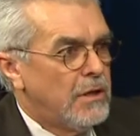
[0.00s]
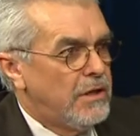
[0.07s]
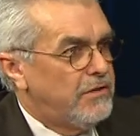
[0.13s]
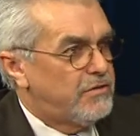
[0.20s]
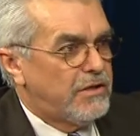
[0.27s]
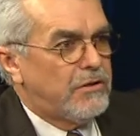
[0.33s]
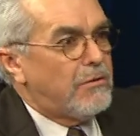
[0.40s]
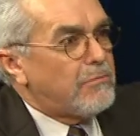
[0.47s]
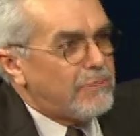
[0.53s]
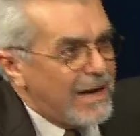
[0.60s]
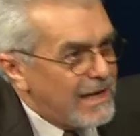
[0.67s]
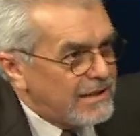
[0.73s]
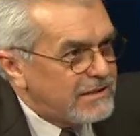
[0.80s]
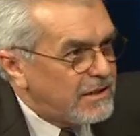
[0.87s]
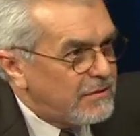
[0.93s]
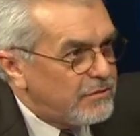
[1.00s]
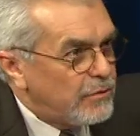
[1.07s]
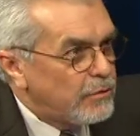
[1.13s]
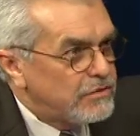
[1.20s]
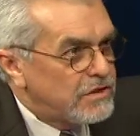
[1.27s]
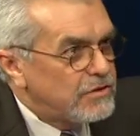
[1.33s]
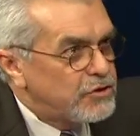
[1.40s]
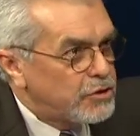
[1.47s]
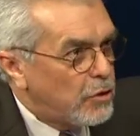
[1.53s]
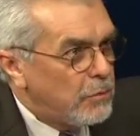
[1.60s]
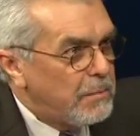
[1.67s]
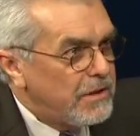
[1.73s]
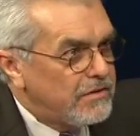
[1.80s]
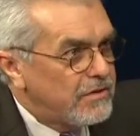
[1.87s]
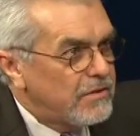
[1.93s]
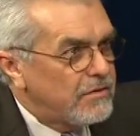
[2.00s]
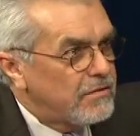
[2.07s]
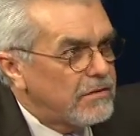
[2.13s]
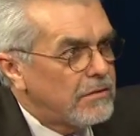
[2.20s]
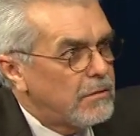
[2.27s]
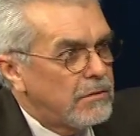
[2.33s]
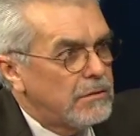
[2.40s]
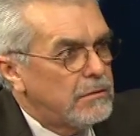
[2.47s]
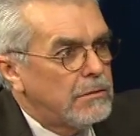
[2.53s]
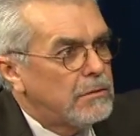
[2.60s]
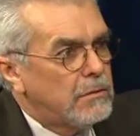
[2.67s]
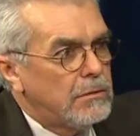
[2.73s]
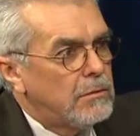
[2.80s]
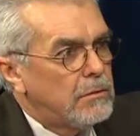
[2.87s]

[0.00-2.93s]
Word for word: Is there a relative who's in show business? No.